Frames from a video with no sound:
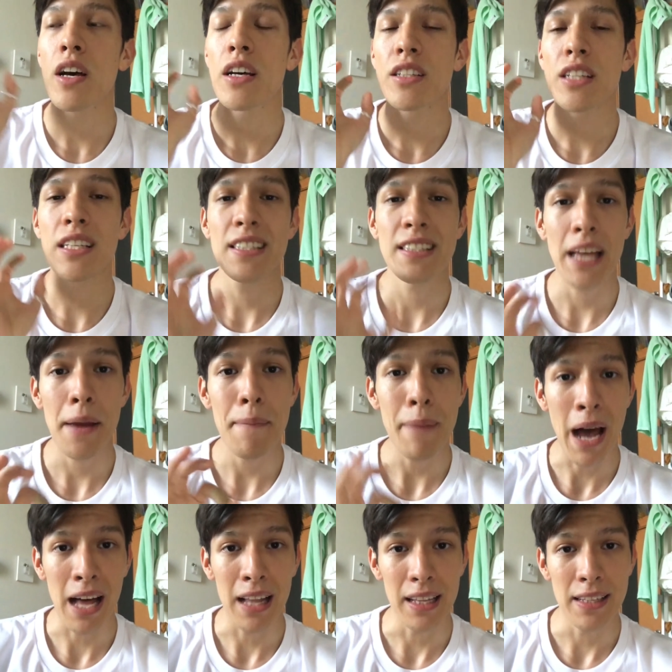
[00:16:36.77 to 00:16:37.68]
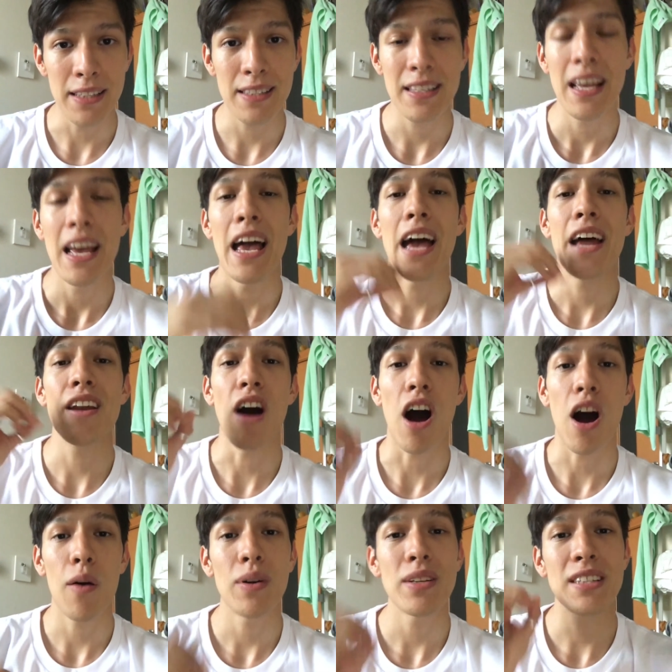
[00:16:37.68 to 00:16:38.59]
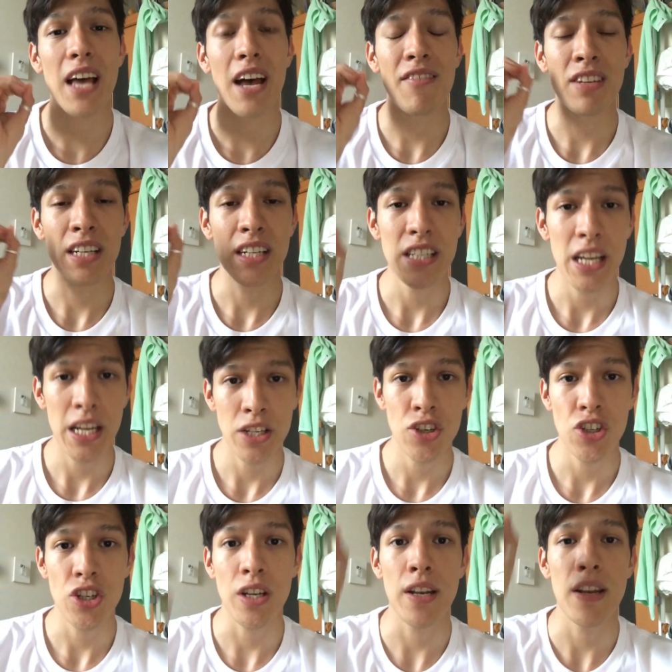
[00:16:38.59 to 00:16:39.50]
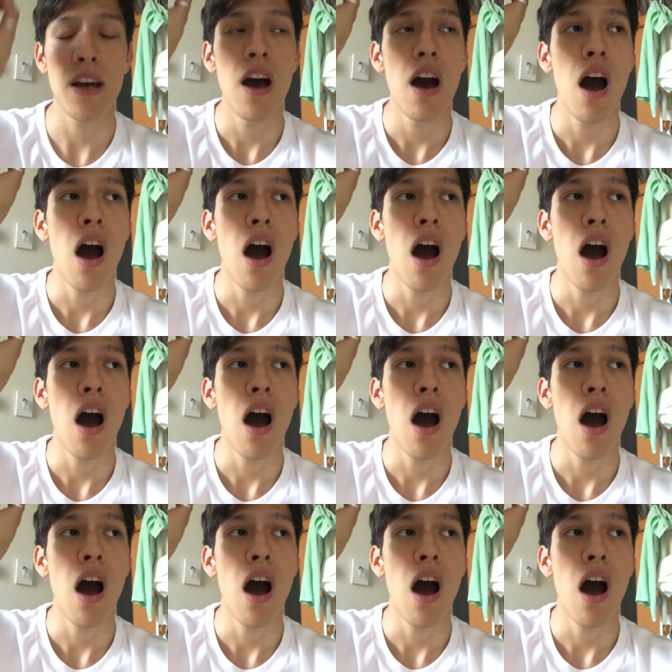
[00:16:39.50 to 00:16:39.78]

to stay balanced and always have an intention